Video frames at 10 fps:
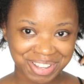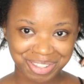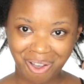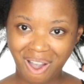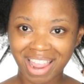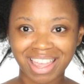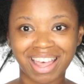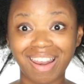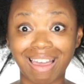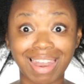So I
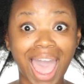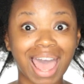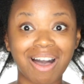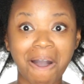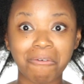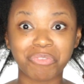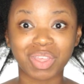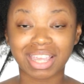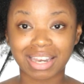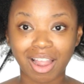cut a lot off
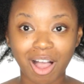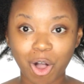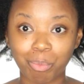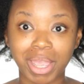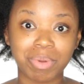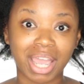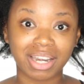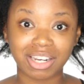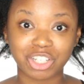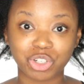thinking like, oh, maybe I
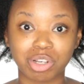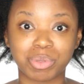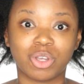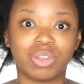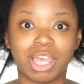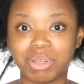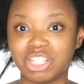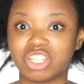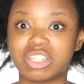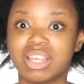need a trim. So let me
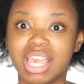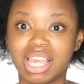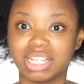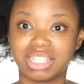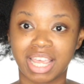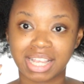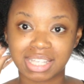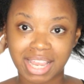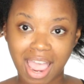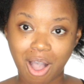just
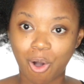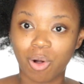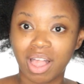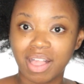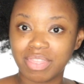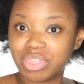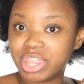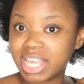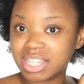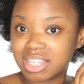test out
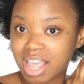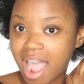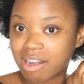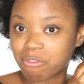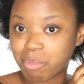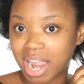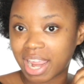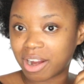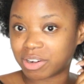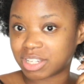this side of my
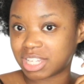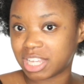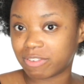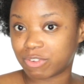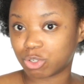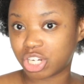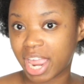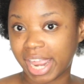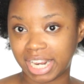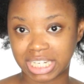hair to see if it'll
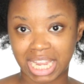change.